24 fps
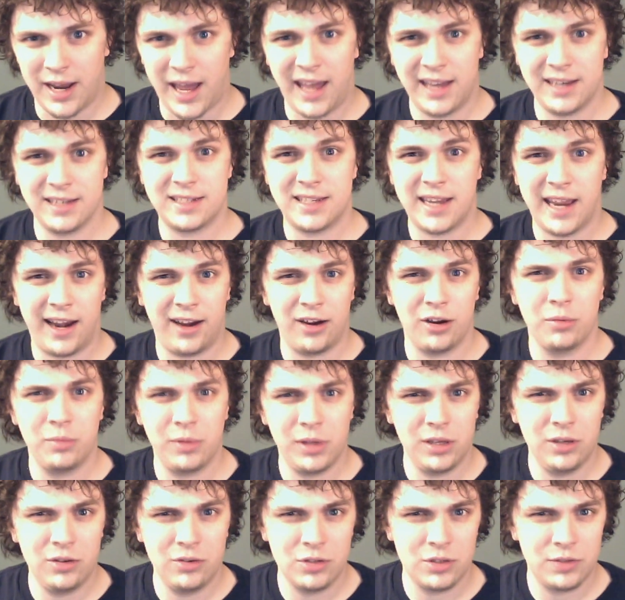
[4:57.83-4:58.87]
Not
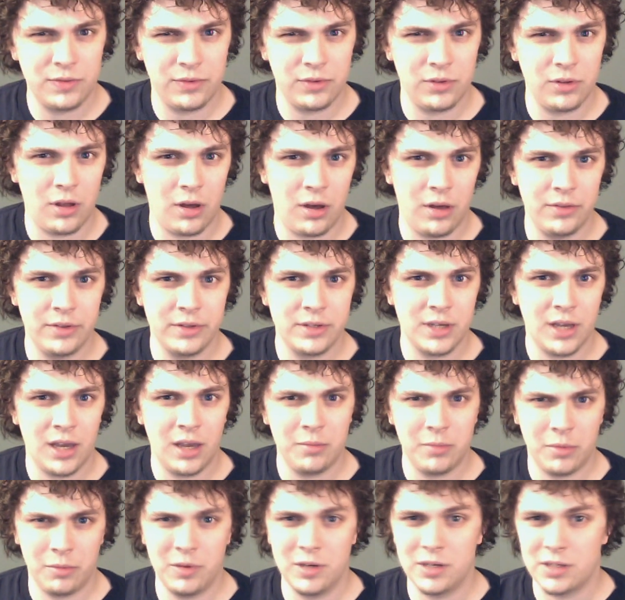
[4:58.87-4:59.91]
terribly useful all the
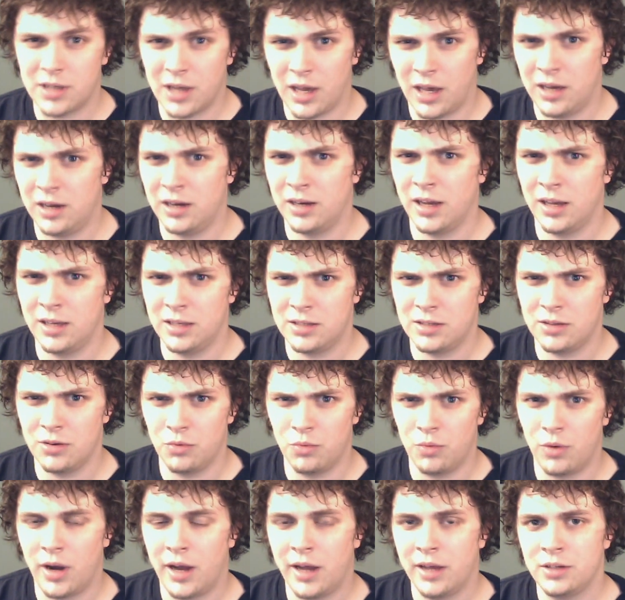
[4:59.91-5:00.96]
time, I mean it's kind of nice
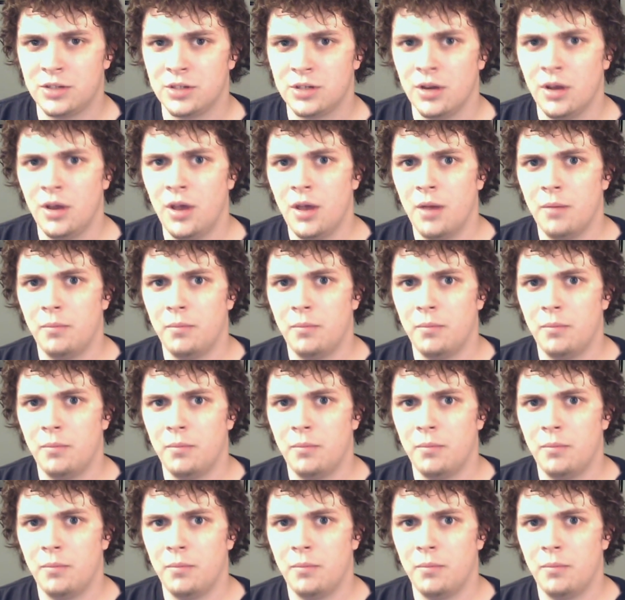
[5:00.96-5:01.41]
to watch,